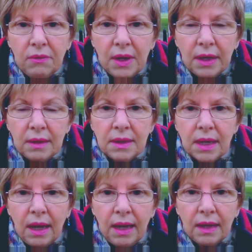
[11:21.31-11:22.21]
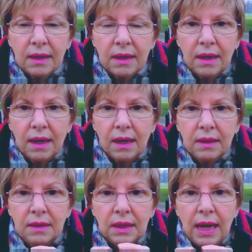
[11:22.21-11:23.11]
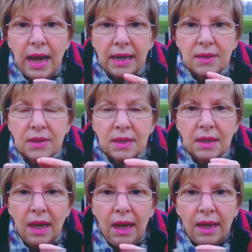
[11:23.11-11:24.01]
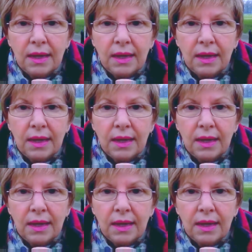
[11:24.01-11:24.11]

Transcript: They then take a glass.